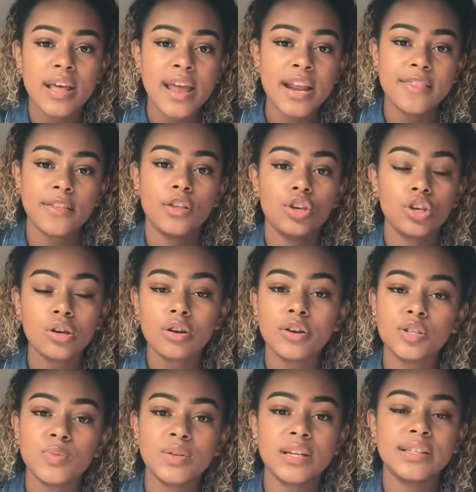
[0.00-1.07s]
Anything that you
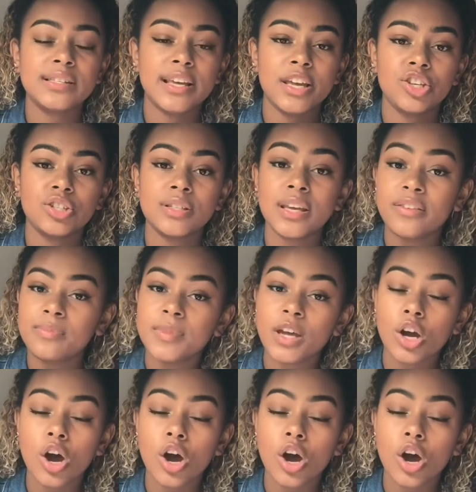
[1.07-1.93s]
guys want to see, just give me a